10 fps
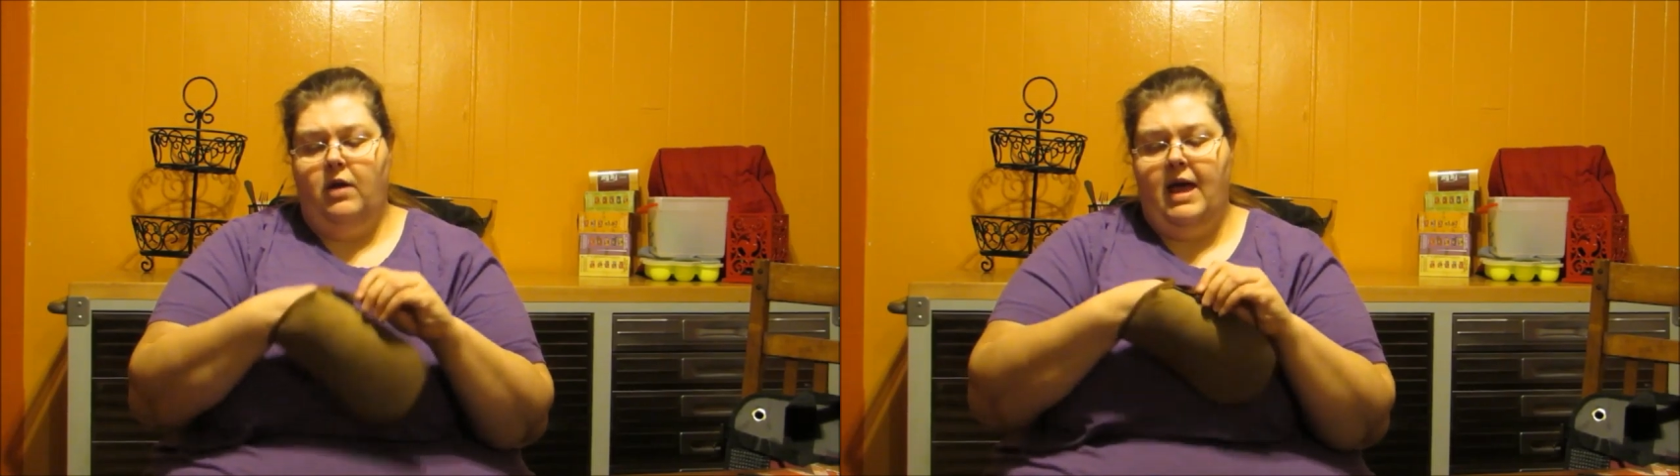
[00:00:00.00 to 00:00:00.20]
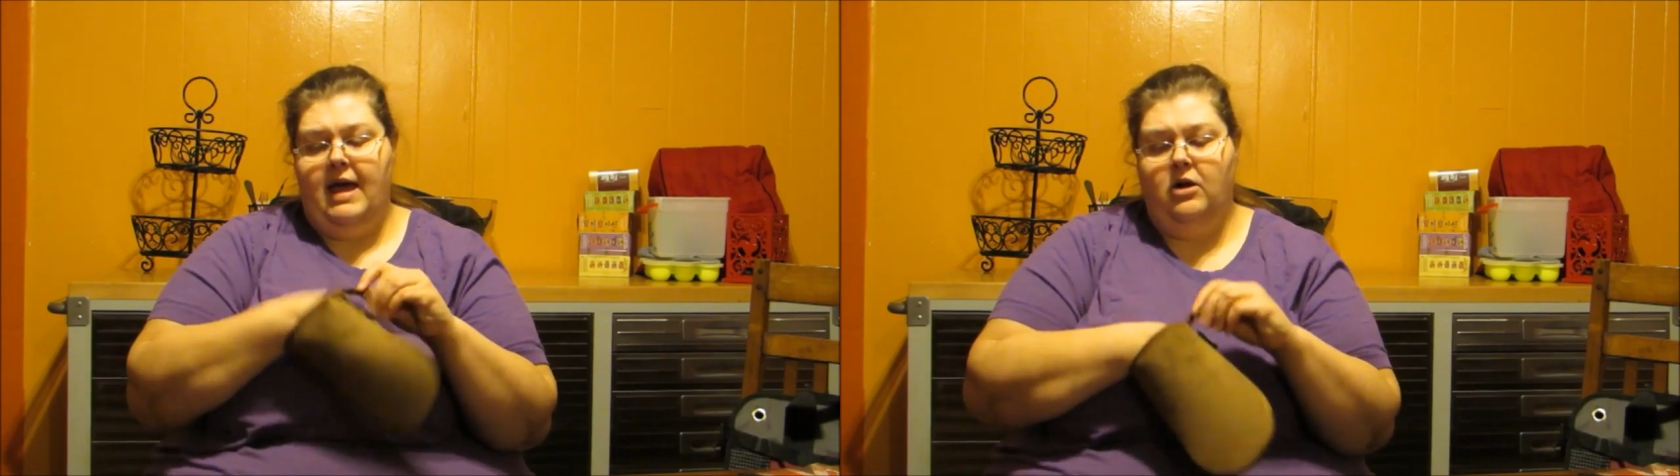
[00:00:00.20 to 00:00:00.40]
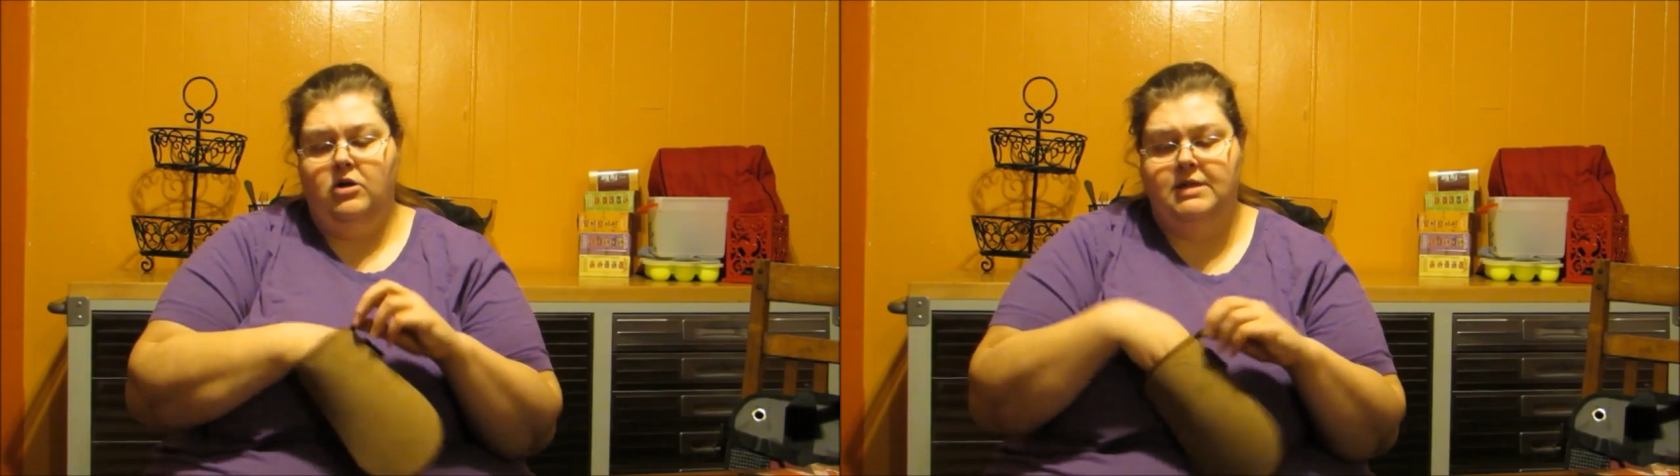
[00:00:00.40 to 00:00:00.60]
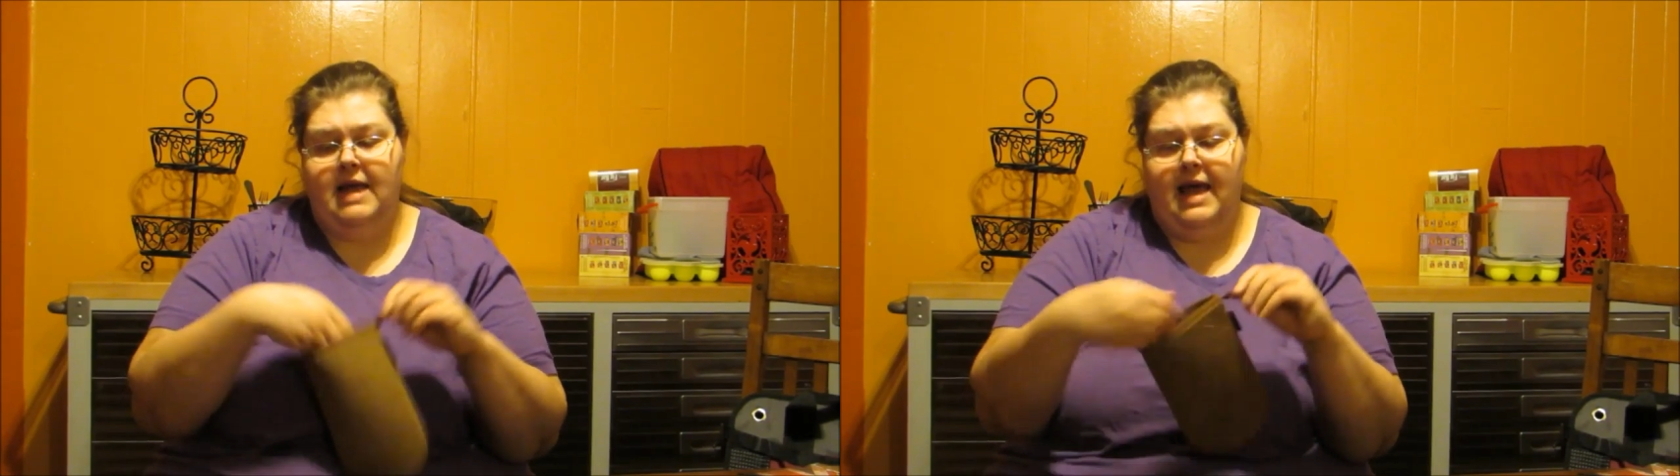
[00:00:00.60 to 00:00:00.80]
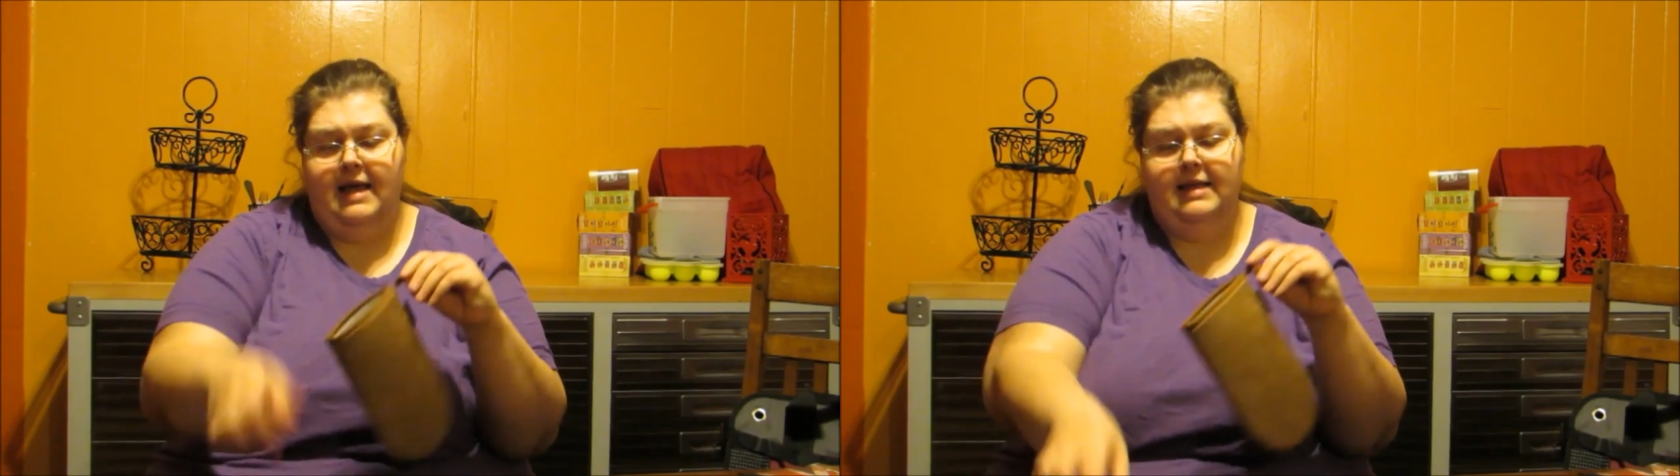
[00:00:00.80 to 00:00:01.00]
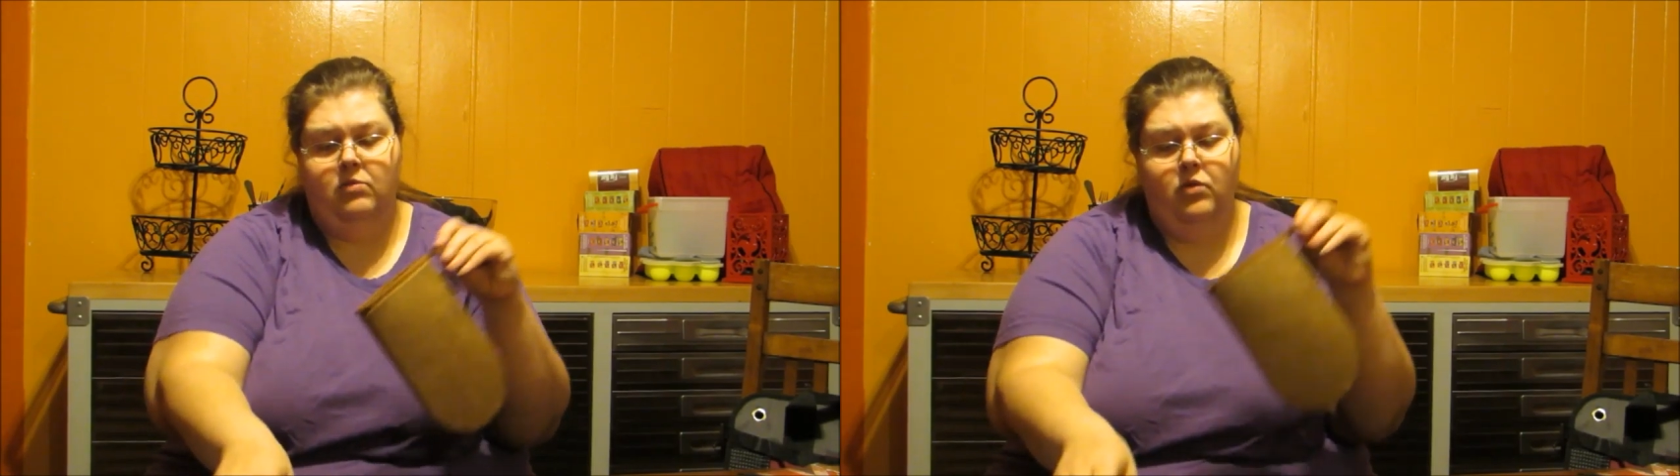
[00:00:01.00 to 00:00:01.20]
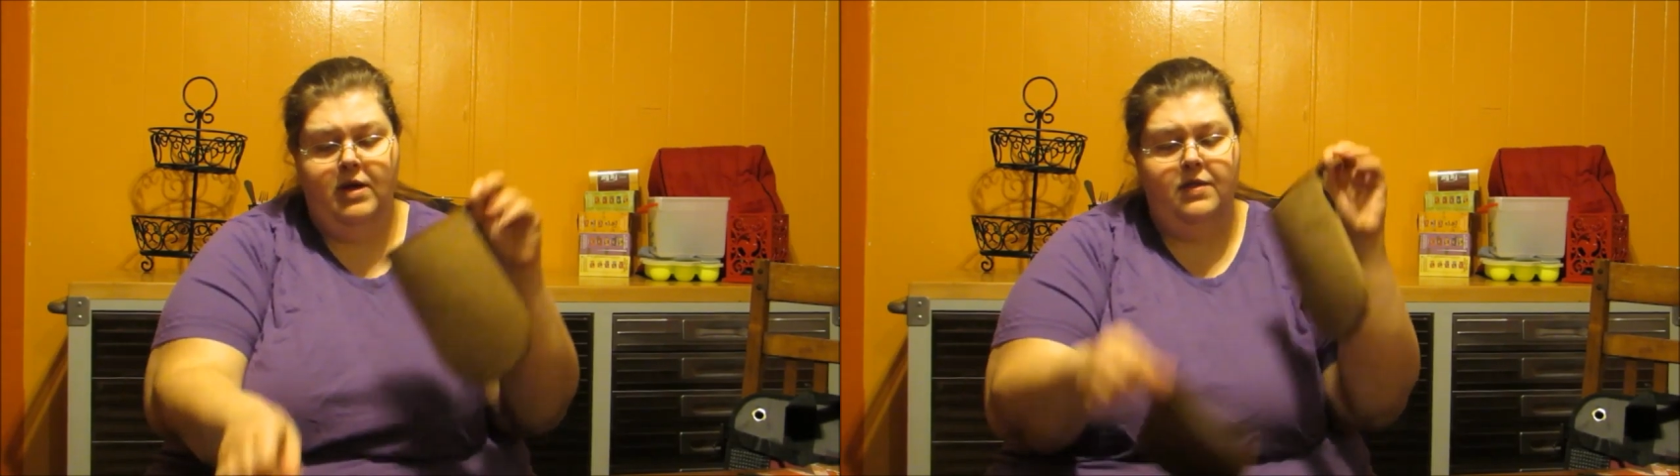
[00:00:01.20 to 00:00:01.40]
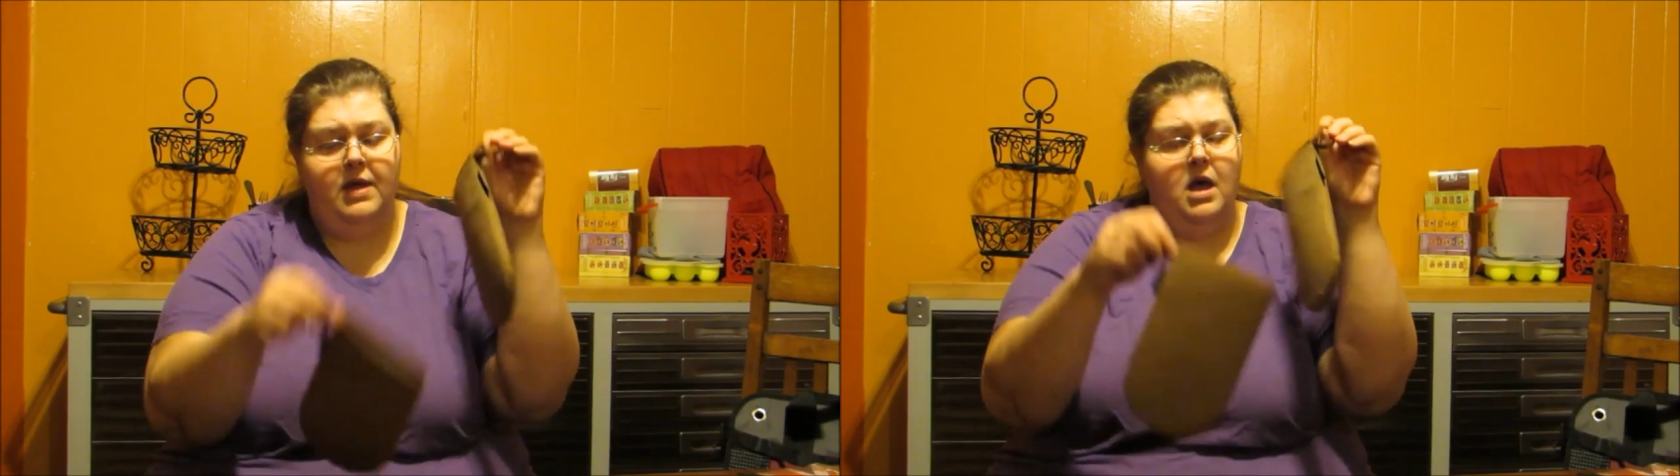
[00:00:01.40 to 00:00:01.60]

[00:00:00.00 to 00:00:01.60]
hangers to hang them with.